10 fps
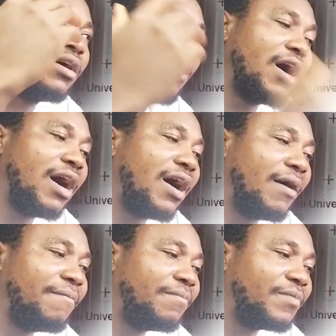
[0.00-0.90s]

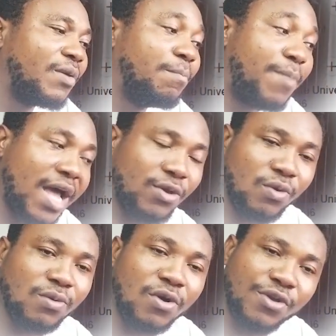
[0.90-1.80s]

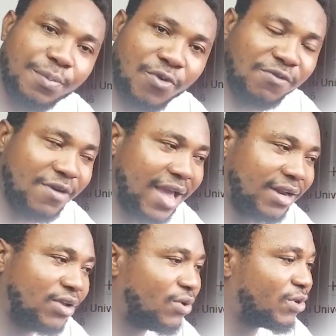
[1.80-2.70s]
bio on your
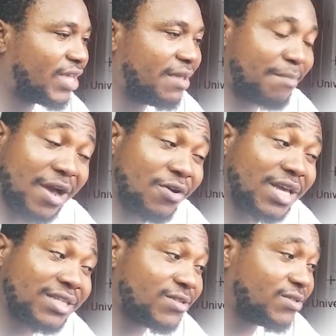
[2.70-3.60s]
profile. Okay, in my own
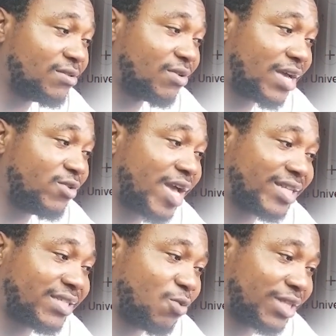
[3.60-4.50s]
case, you
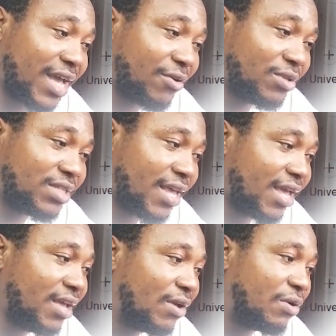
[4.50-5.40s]
guys see what I wrote
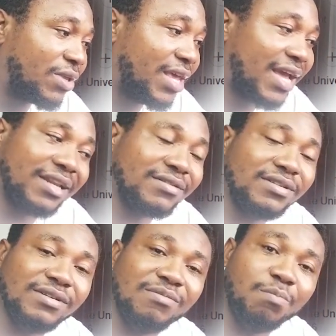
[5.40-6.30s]
here. Okay,
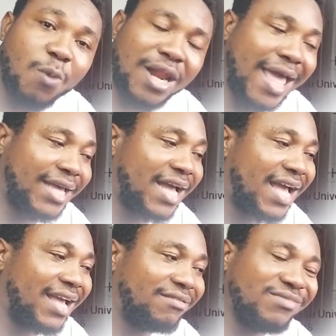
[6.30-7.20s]
and more like
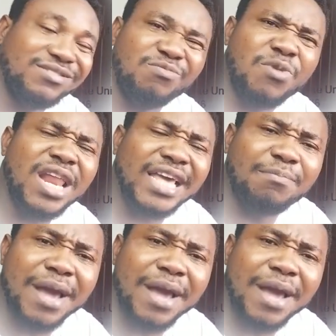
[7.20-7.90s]
my